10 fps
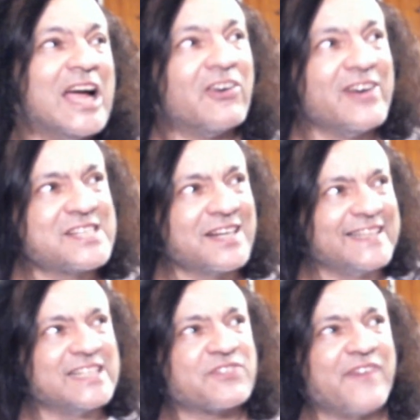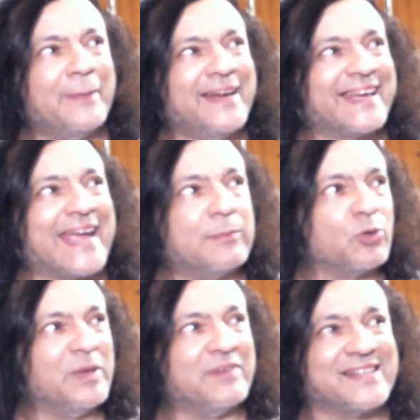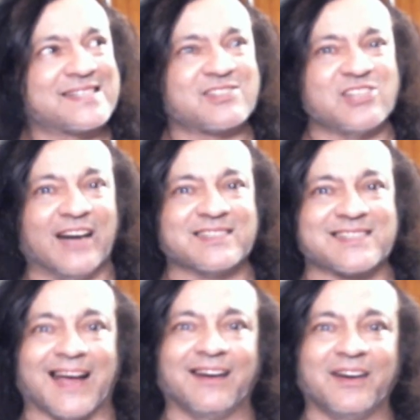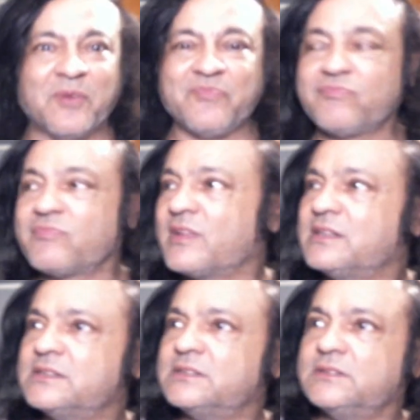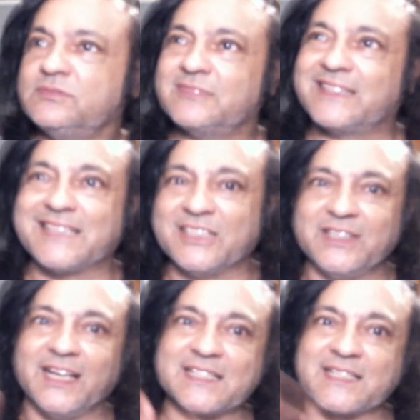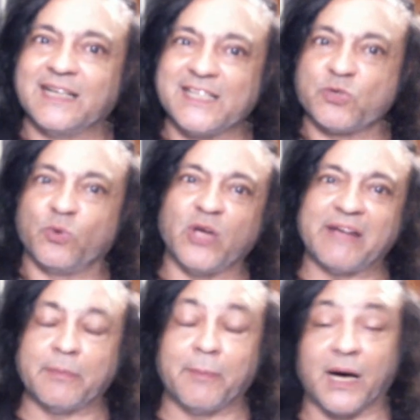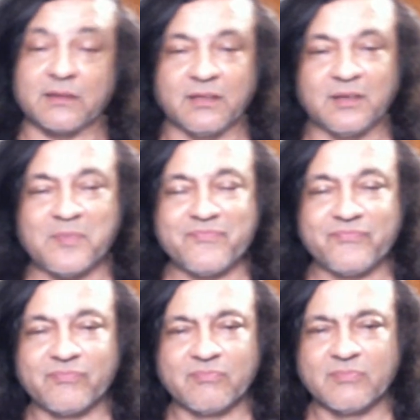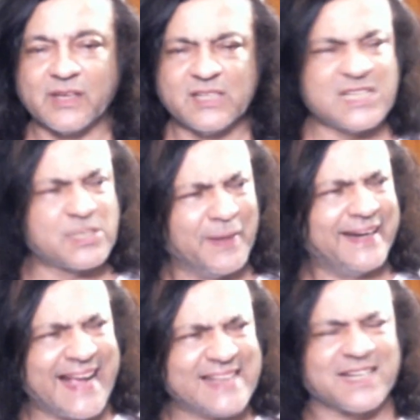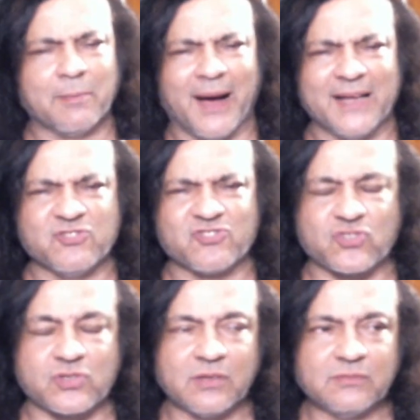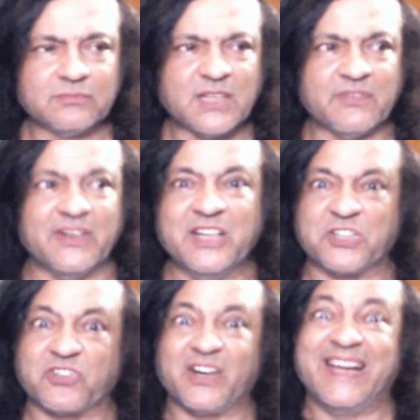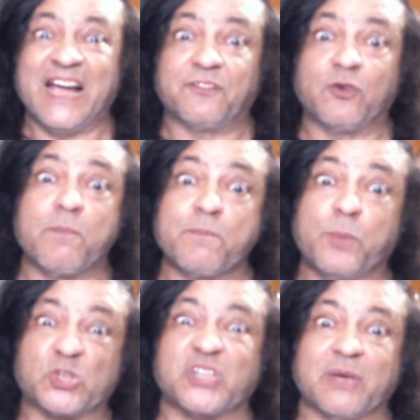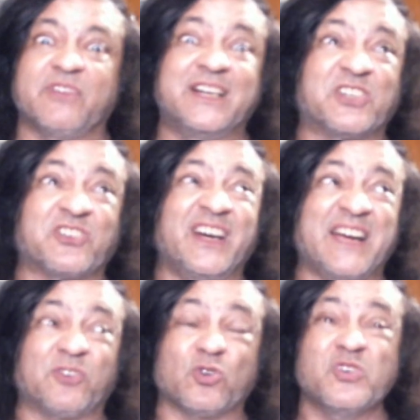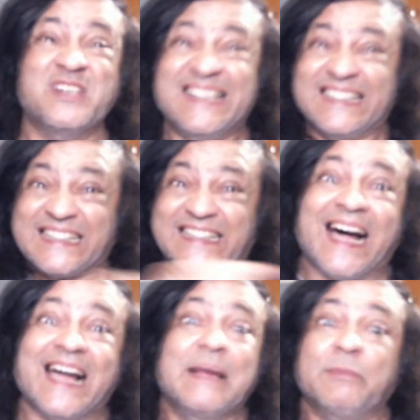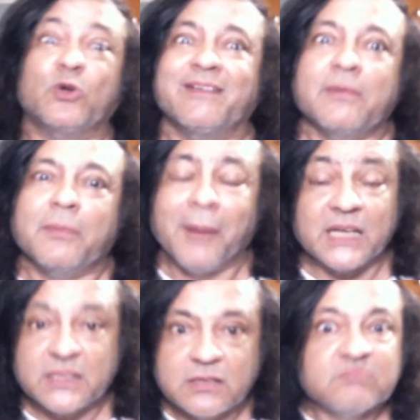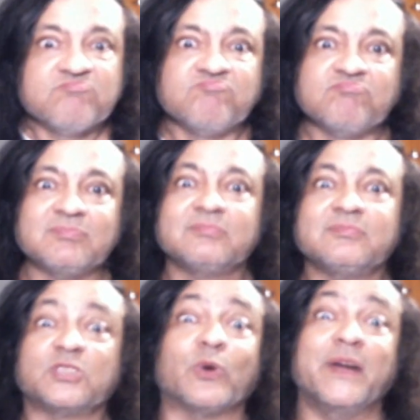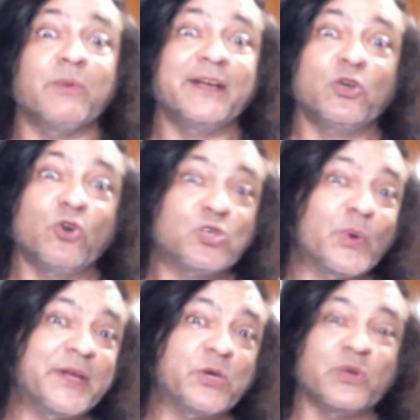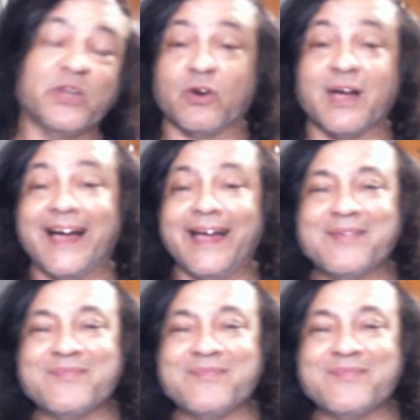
Recently, this family came to me with this young son. The Sanjay, her son doesn't want to have a bath. It's been days and months. We literally have to push him. We literally have to tie him to give him a bath. 21-year-old, 22-year-old guy.